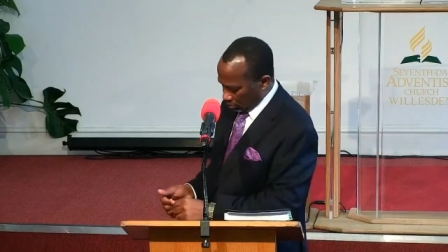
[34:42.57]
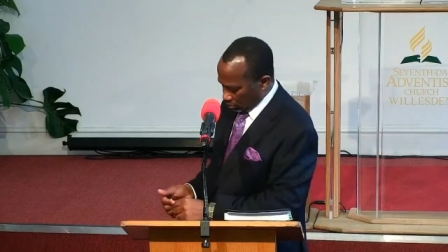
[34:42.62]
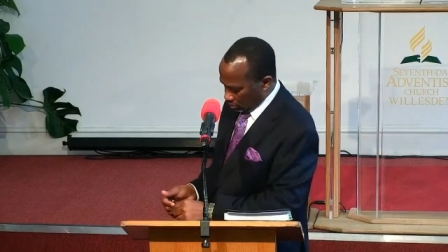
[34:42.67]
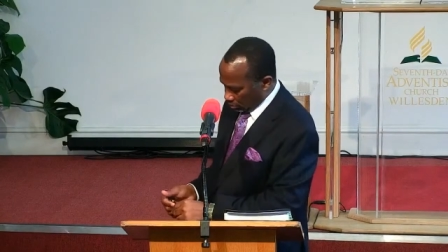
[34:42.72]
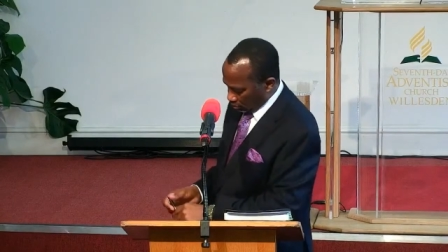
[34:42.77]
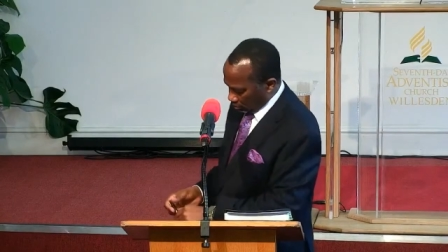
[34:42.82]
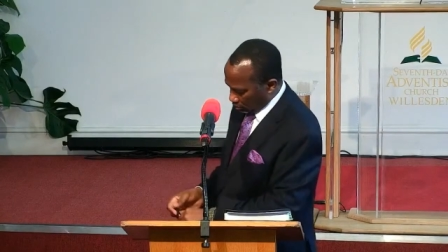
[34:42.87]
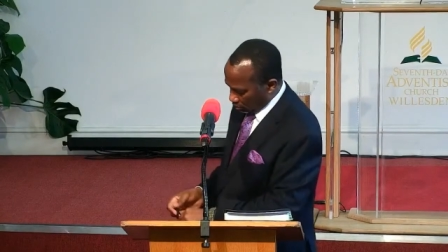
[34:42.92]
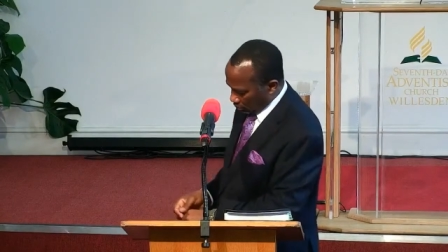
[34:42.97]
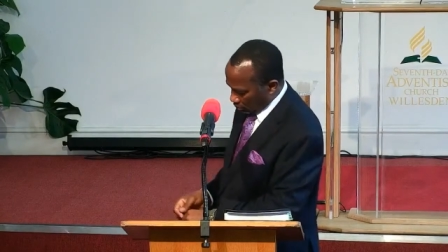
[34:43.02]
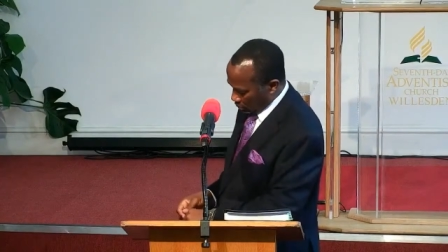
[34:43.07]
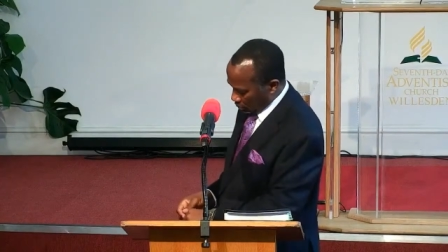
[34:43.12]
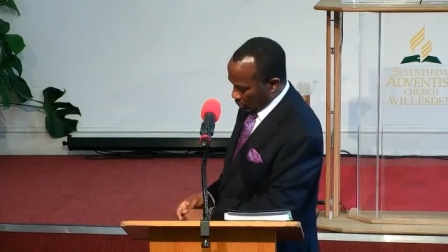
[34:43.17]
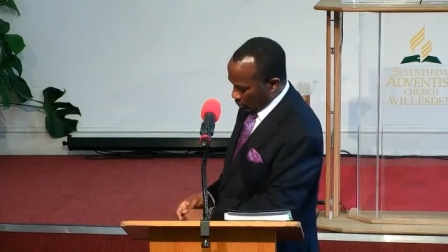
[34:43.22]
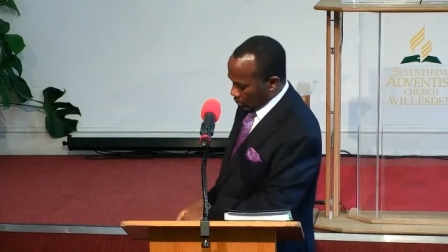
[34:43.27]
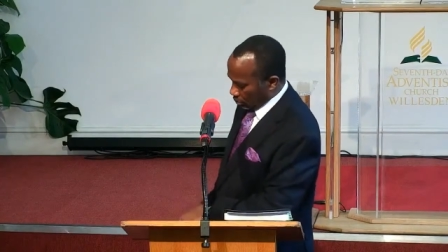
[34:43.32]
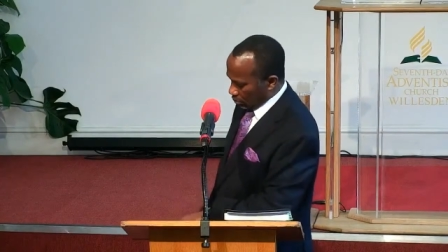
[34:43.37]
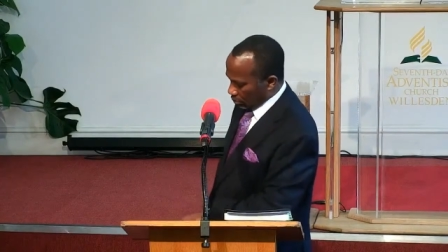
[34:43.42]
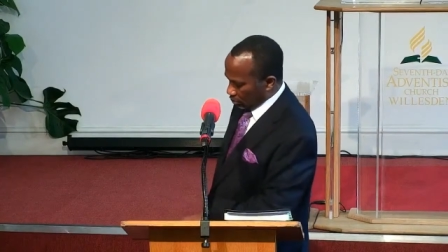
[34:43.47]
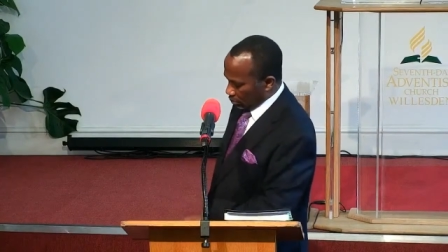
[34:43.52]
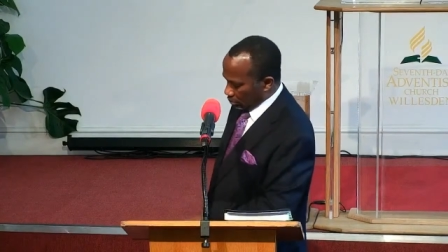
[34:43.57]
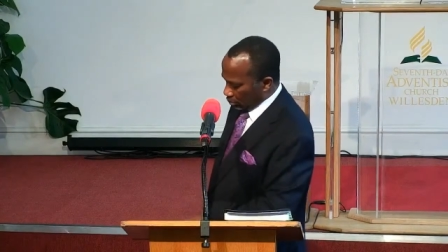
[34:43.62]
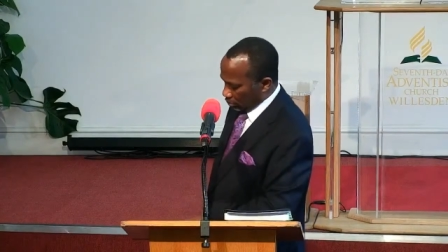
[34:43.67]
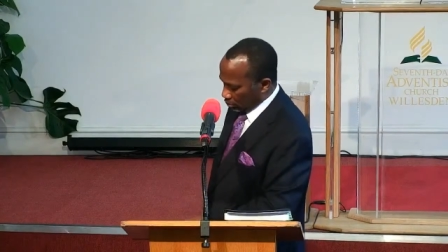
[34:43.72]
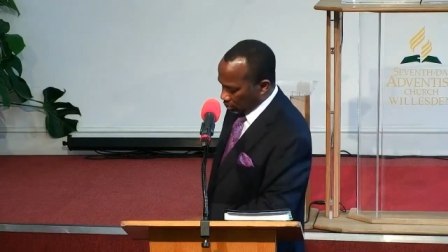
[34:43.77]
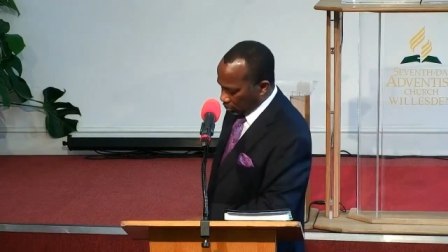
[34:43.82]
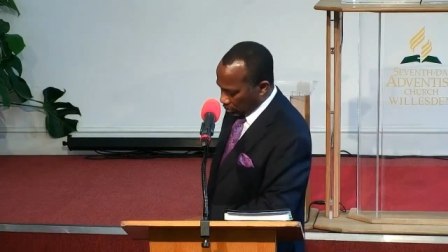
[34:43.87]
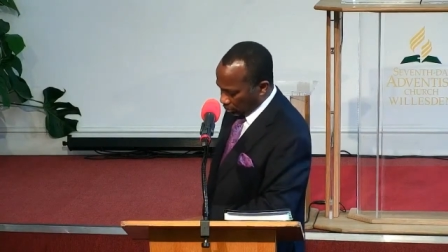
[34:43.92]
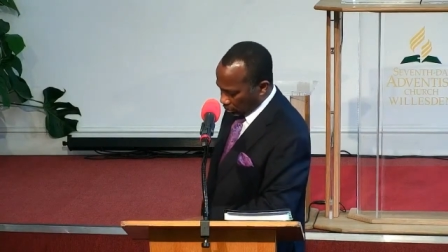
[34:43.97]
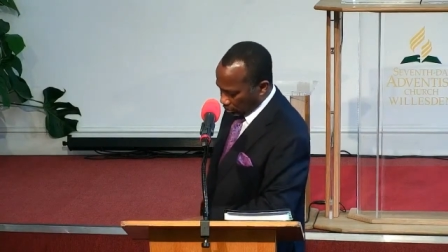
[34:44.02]
Do what
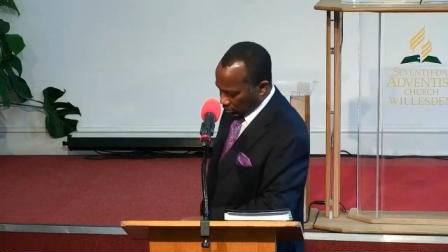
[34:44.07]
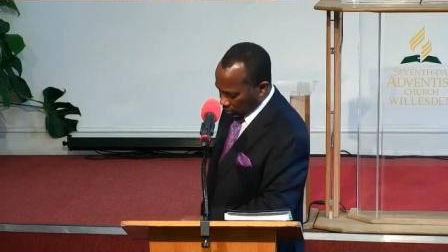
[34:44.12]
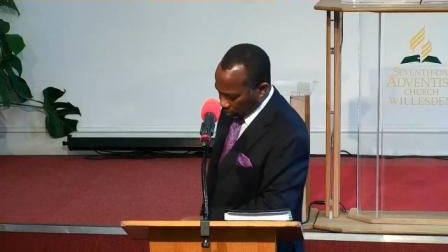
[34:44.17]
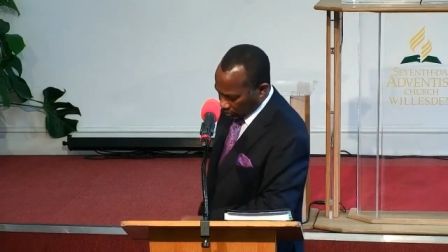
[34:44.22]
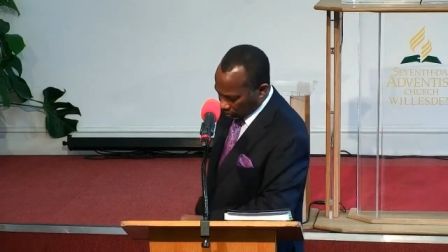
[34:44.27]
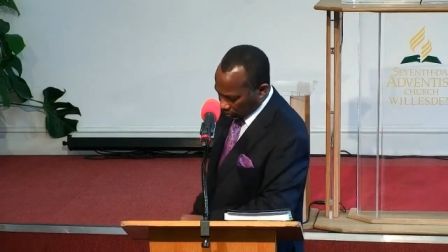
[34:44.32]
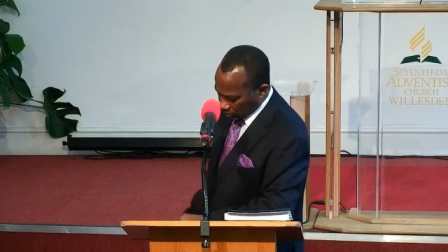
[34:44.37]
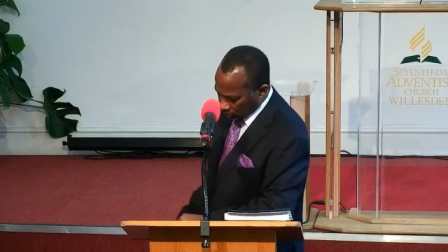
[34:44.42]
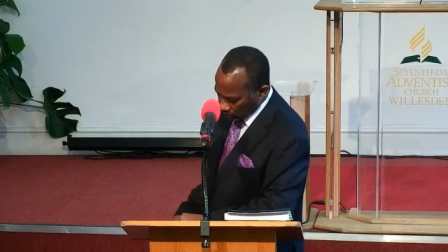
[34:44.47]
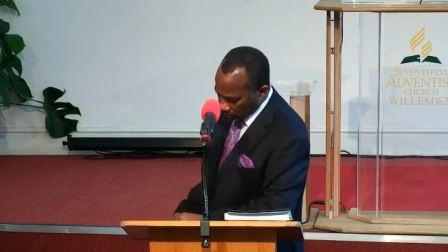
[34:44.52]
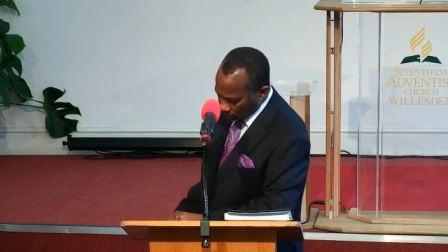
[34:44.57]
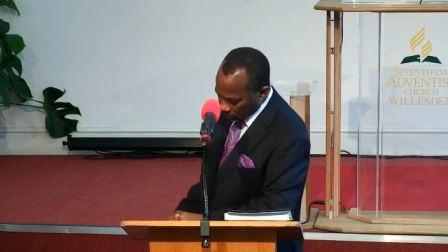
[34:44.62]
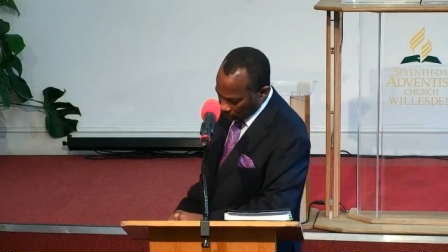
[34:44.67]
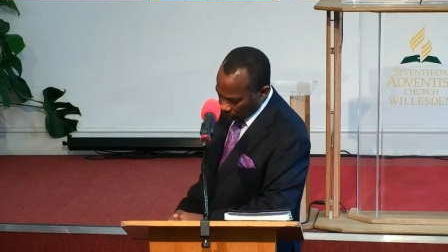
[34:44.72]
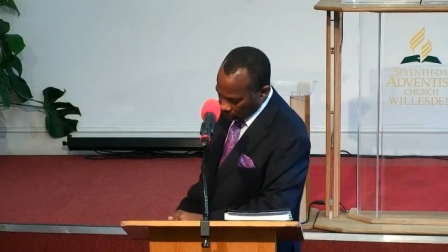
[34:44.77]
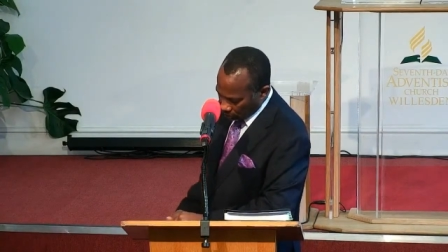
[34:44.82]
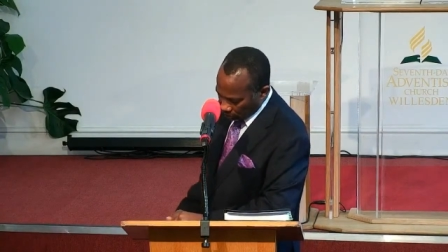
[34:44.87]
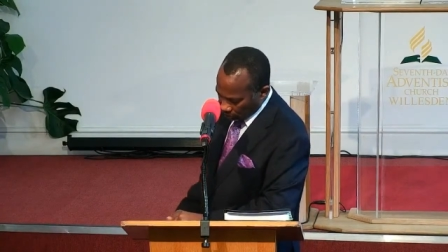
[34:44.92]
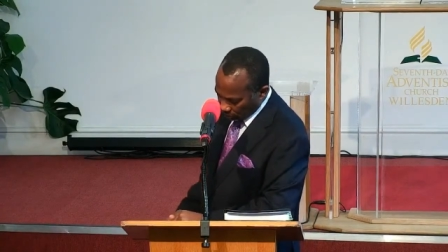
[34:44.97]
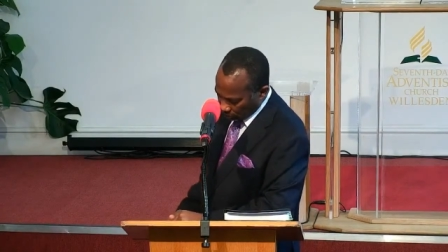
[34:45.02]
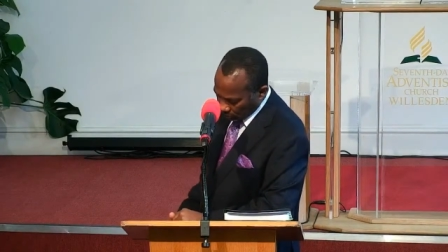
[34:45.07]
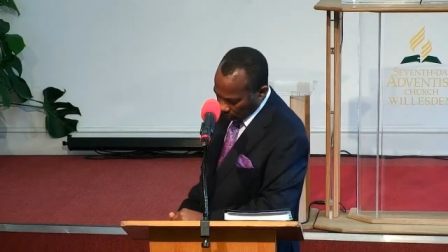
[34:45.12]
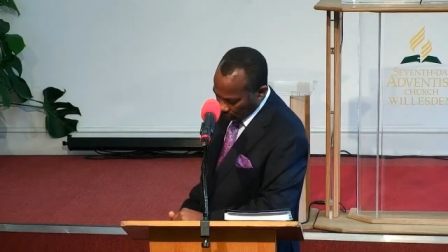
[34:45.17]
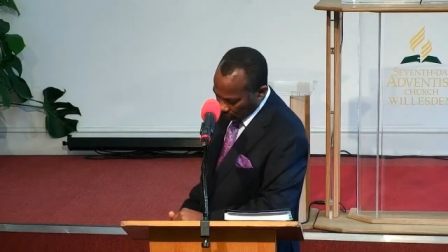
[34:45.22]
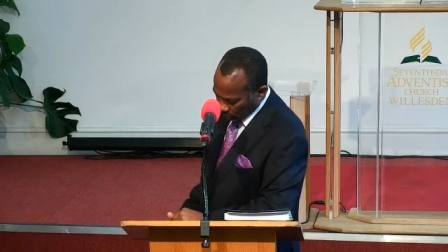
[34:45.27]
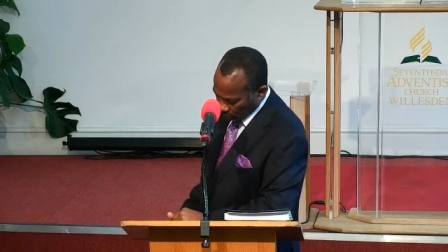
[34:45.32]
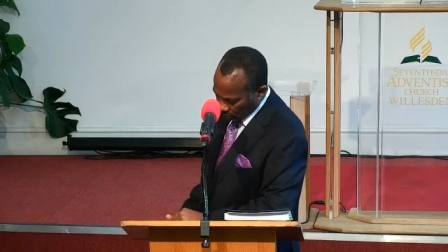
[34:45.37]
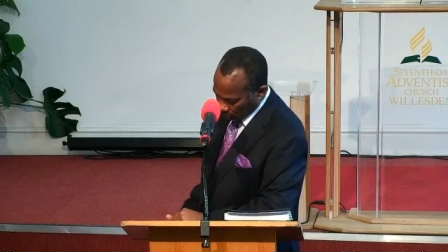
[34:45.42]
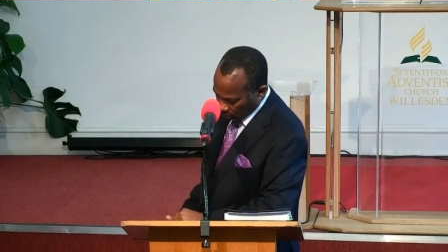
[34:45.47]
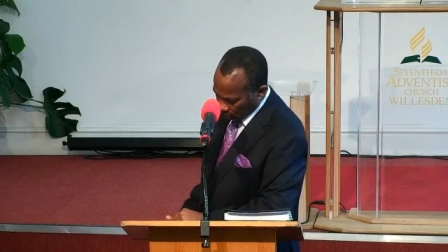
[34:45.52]
Mary did,
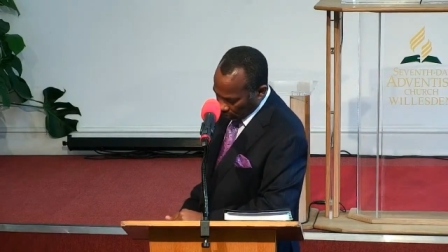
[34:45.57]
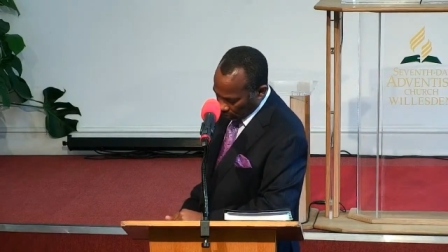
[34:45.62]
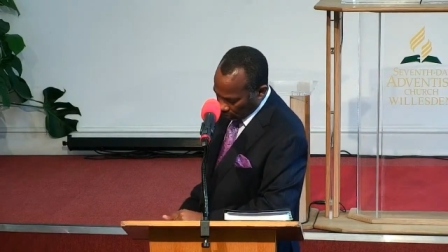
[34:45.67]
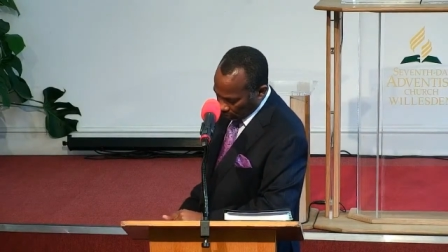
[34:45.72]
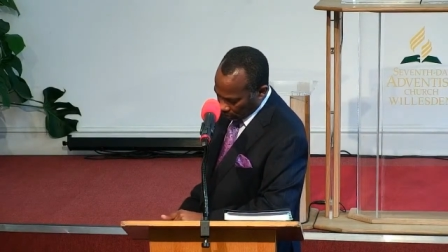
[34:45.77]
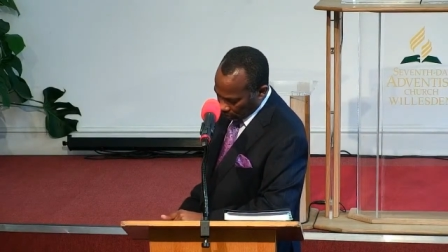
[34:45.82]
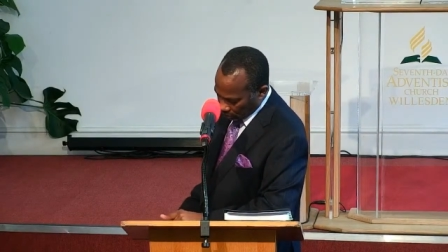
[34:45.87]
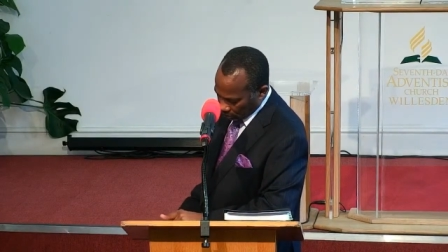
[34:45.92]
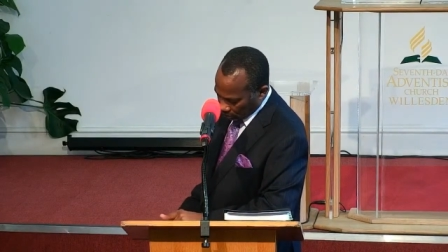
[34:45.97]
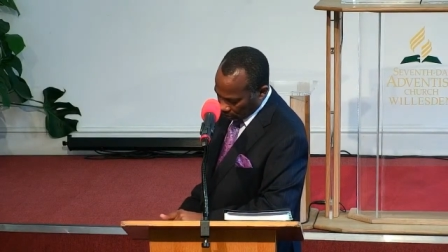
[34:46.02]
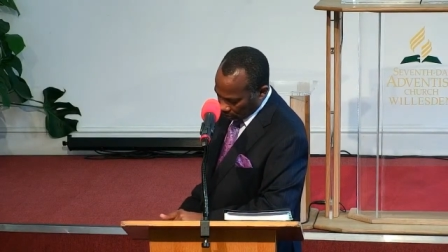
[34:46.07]
meaning